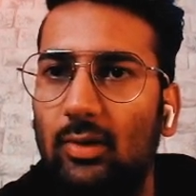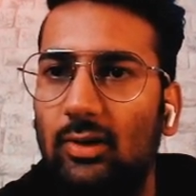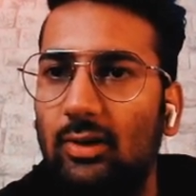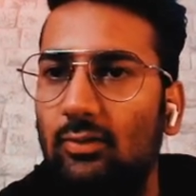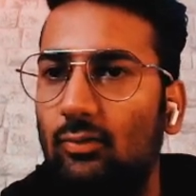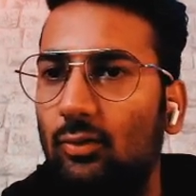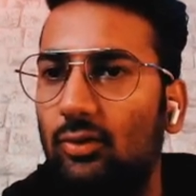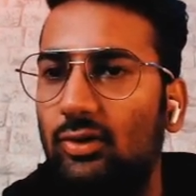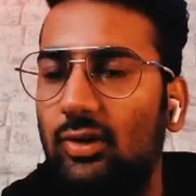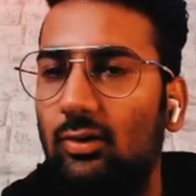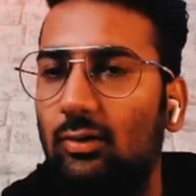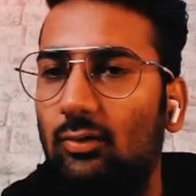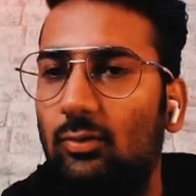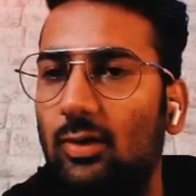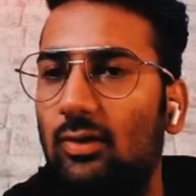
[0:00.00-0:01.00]
this
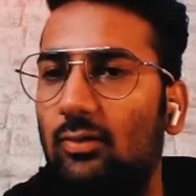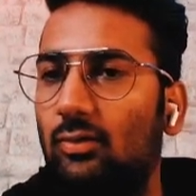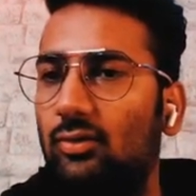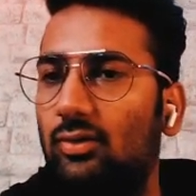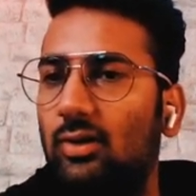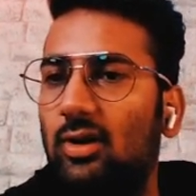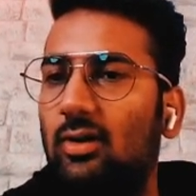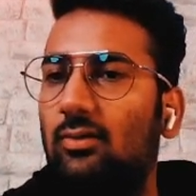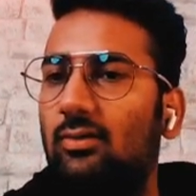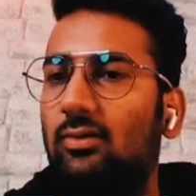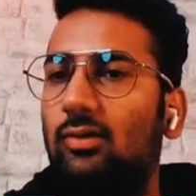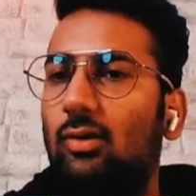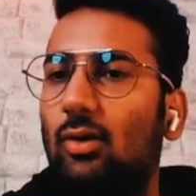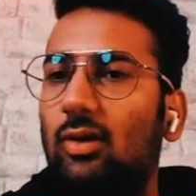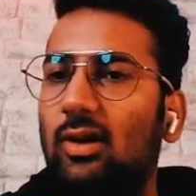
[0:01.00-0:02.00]
question. Today's question is
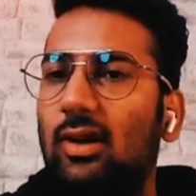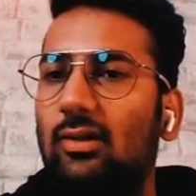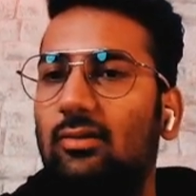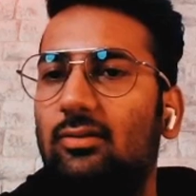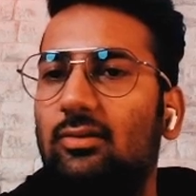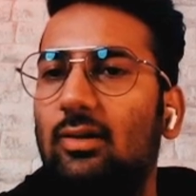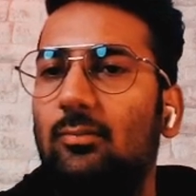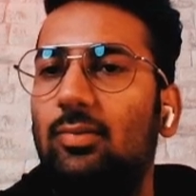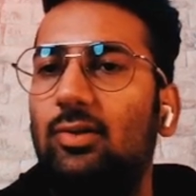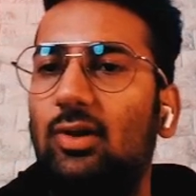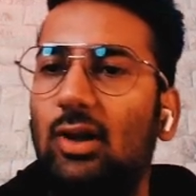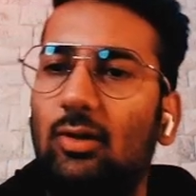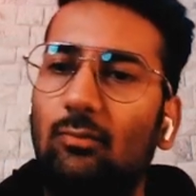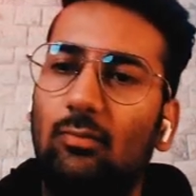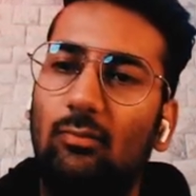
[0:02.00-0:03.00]
longest
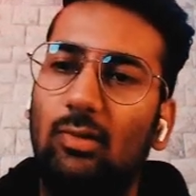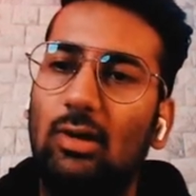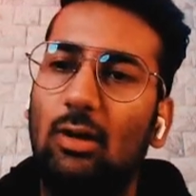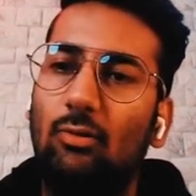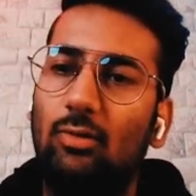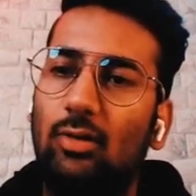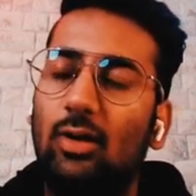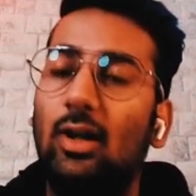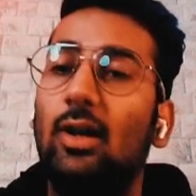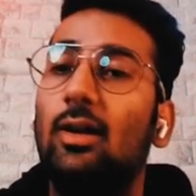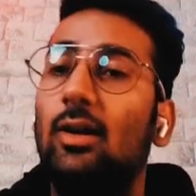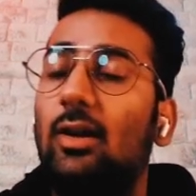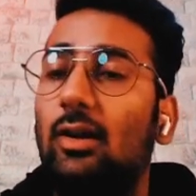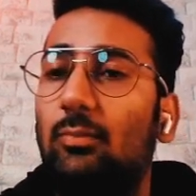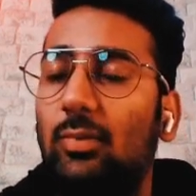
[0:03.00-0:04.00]
substring without
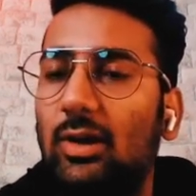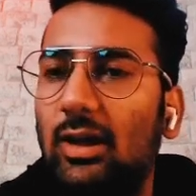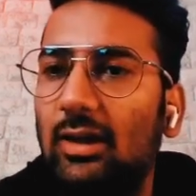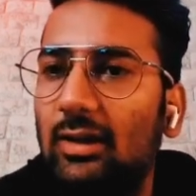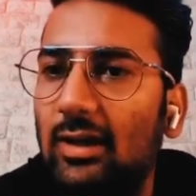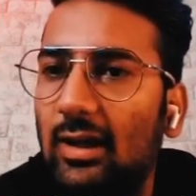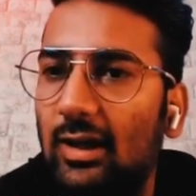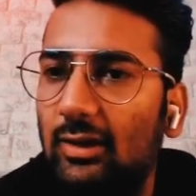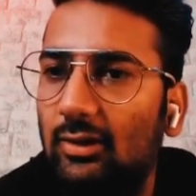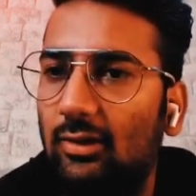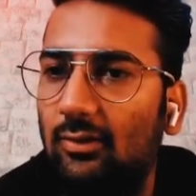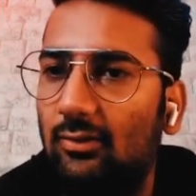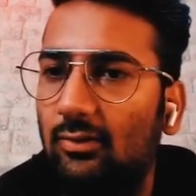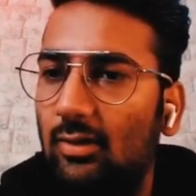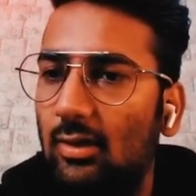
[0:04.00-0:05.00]
repeating
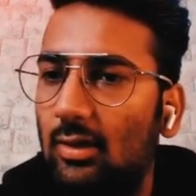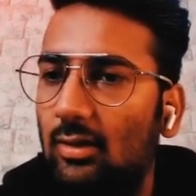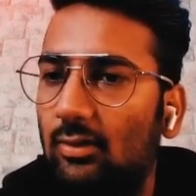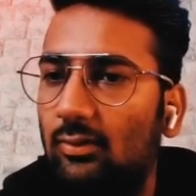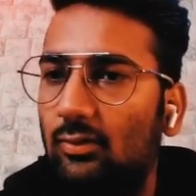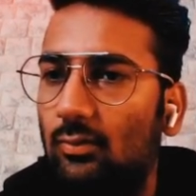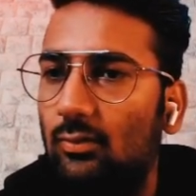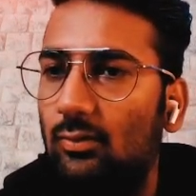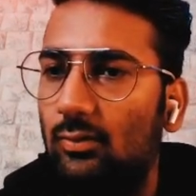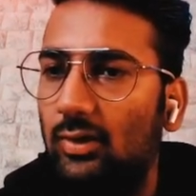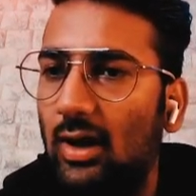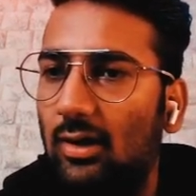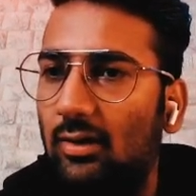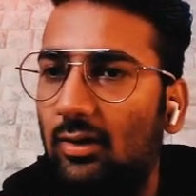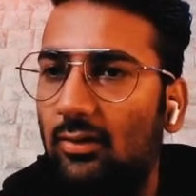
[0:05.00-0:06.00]
characters. So
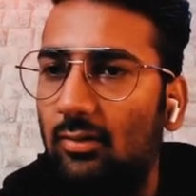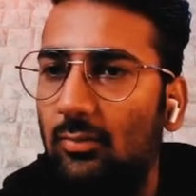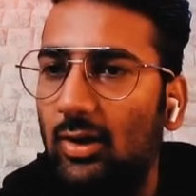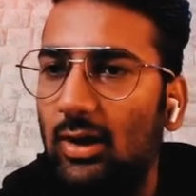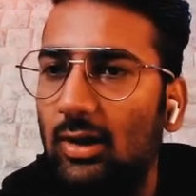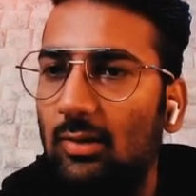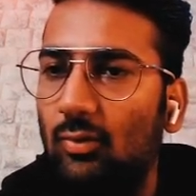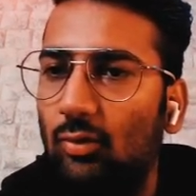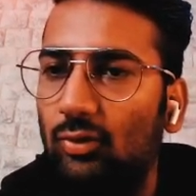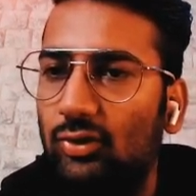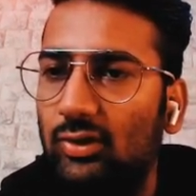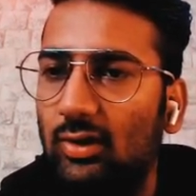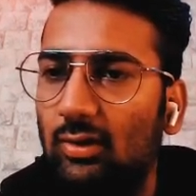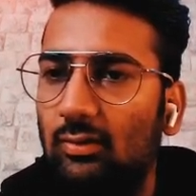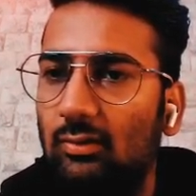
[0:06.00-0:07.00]
yeah, it's a medium
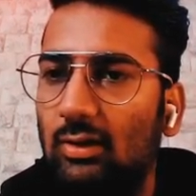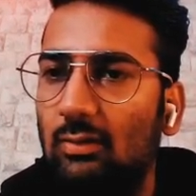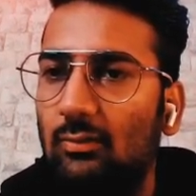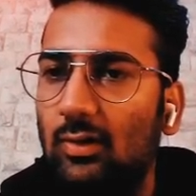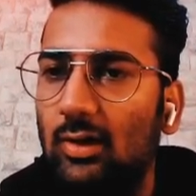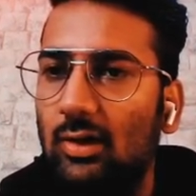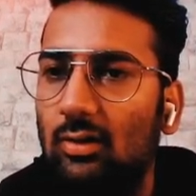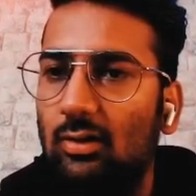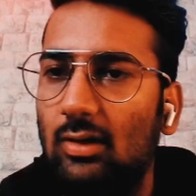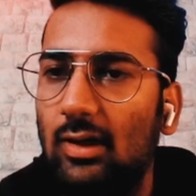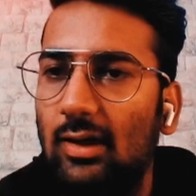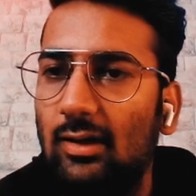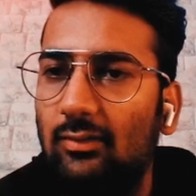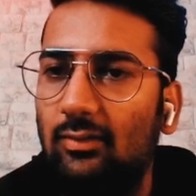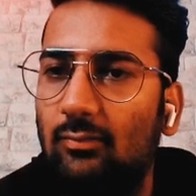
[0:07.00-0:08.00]
question given
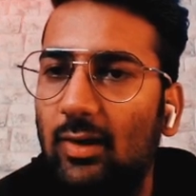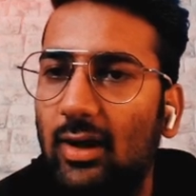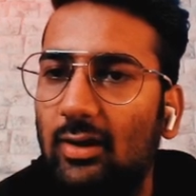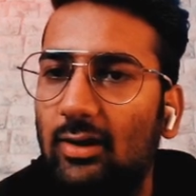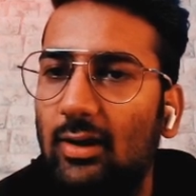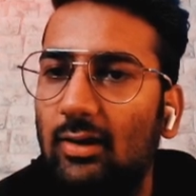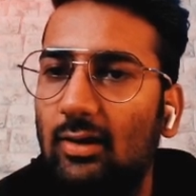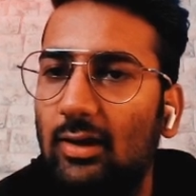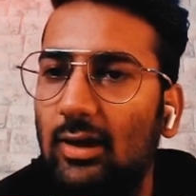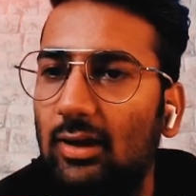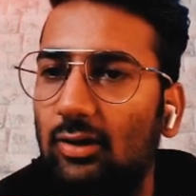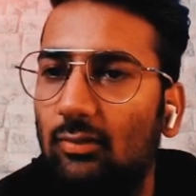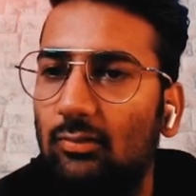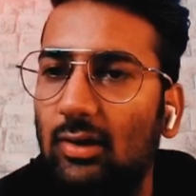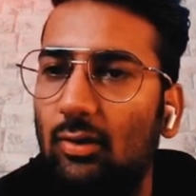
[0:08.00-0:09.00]
as find the
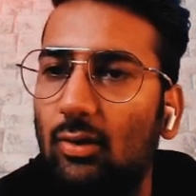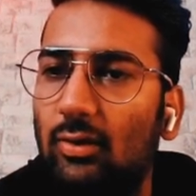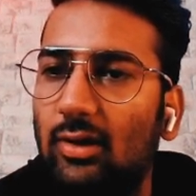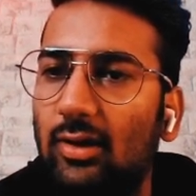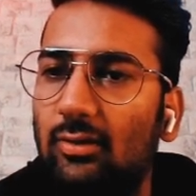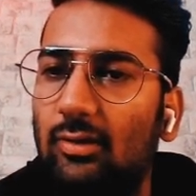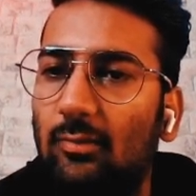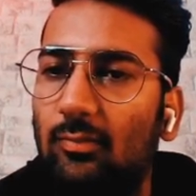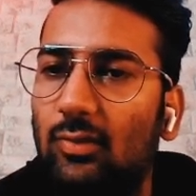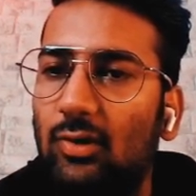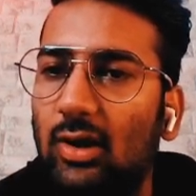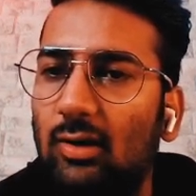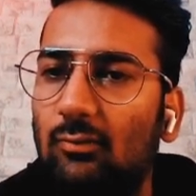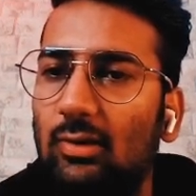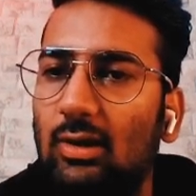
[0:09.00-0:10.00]
length of the longest
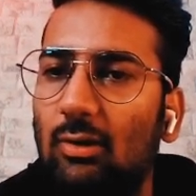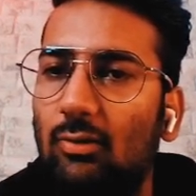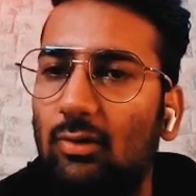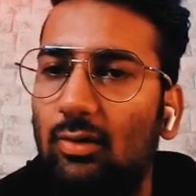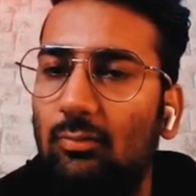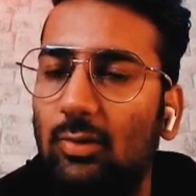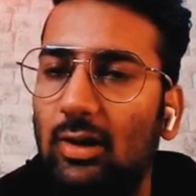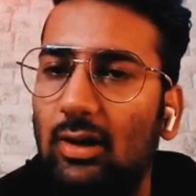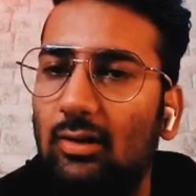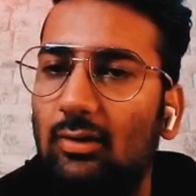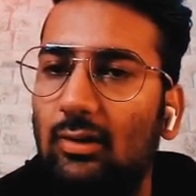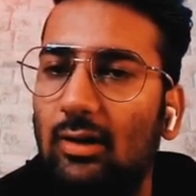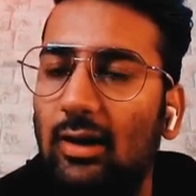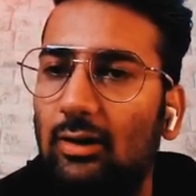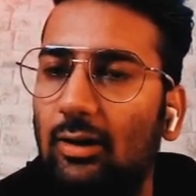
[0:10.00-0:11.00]
substring without repeating
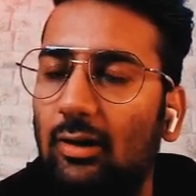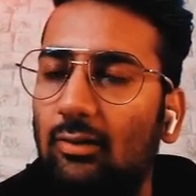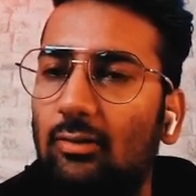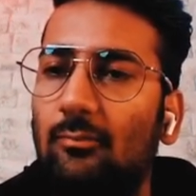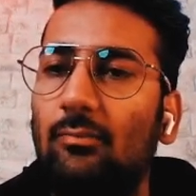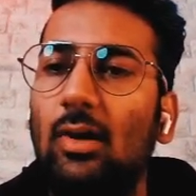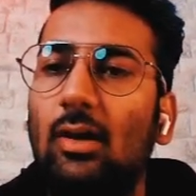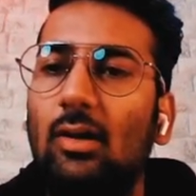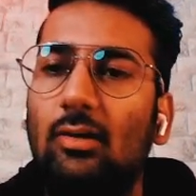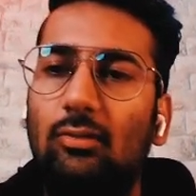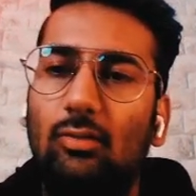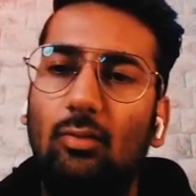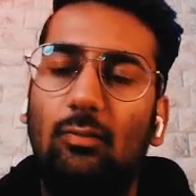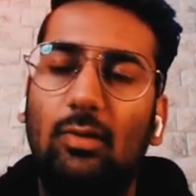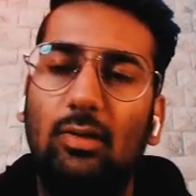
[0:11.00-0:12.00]
characters.
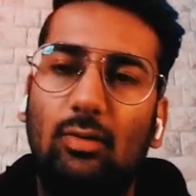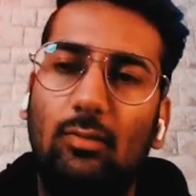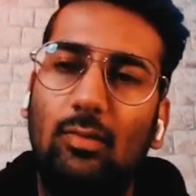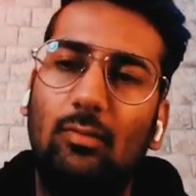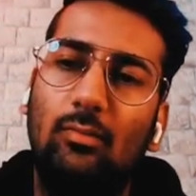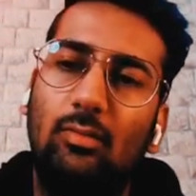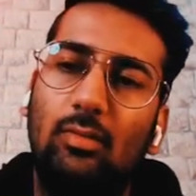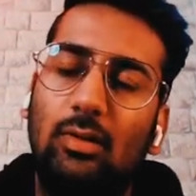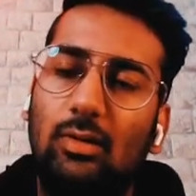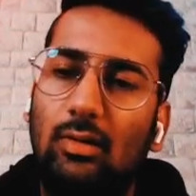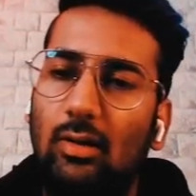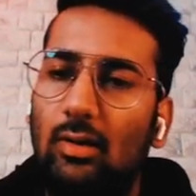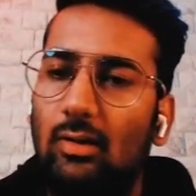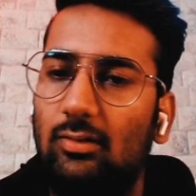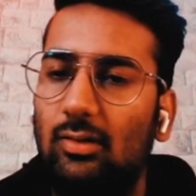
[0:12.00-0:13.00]
So first of all,
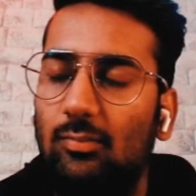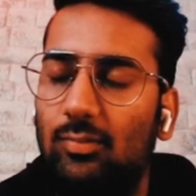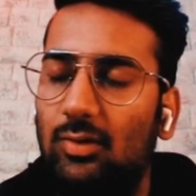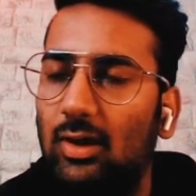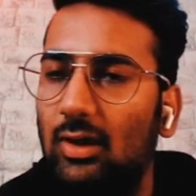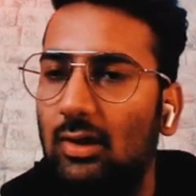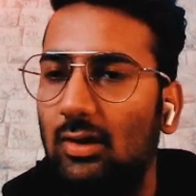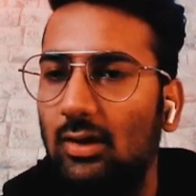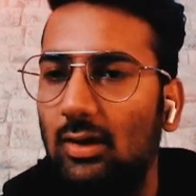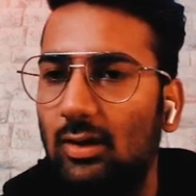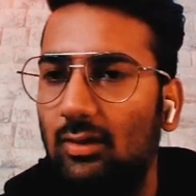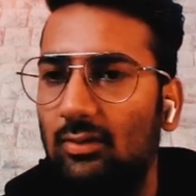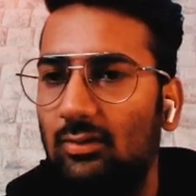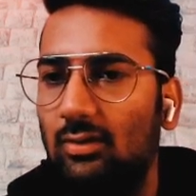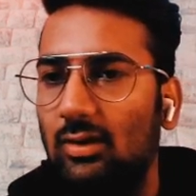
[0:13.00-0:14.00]
a substring
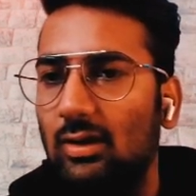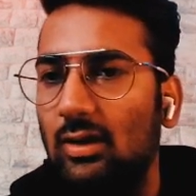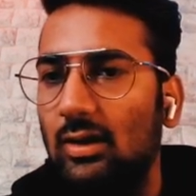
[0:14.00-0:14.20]
is